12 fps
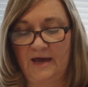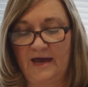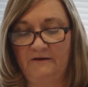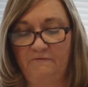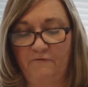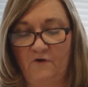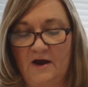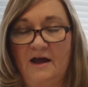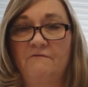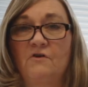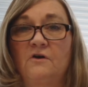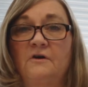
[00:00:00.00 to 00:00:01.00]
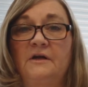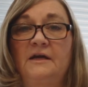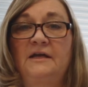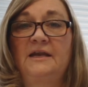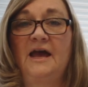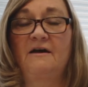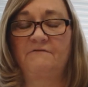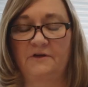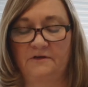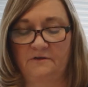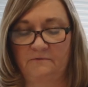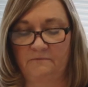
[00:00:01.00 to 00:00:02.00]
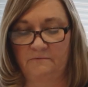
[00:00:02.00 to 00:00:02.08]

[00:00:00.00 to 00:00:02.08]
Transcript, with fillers: and forever in heaven.